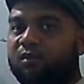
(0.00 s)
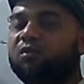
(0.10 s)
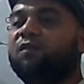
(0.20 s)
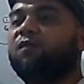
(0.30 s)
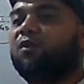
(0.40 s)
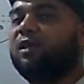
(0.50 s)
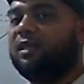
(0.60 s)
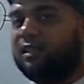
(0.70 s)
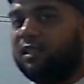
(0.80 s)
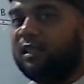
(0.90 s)
So for
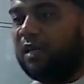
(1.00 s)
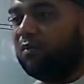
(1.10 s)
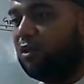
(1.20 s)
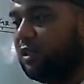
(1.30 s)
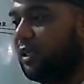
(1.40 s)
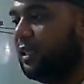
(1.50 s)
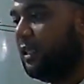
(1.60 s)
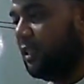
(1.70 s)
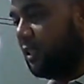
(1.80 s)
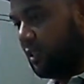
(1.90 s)
rotation type of motion,
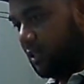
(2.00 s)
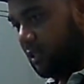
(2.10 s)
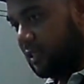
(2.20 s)
each